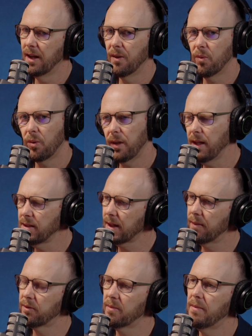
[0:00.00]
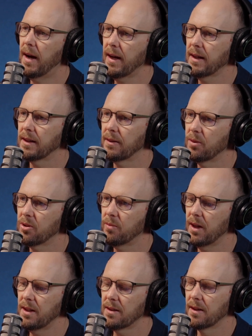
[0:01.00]
Well, leads come from marketing, which
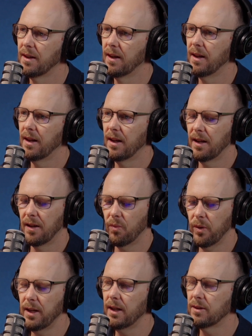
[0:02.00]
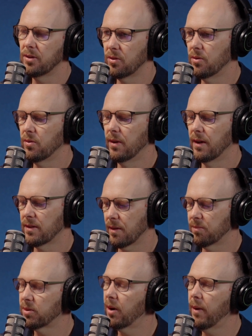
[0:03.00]
means we need to do
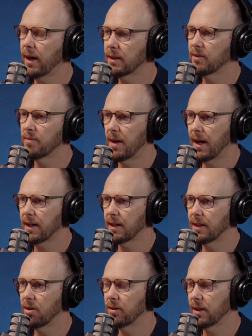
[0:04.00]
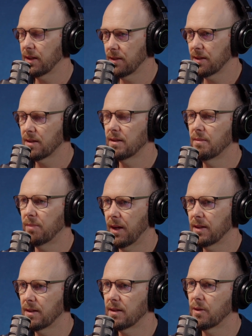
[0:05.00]
some proactive marketing on a consistent
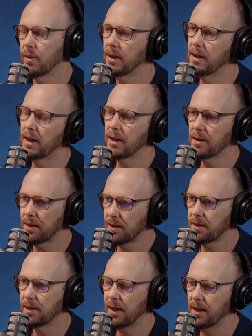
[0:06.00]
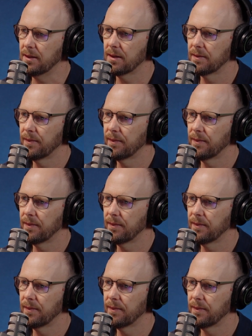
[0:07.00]
basis so we can get consistent leads.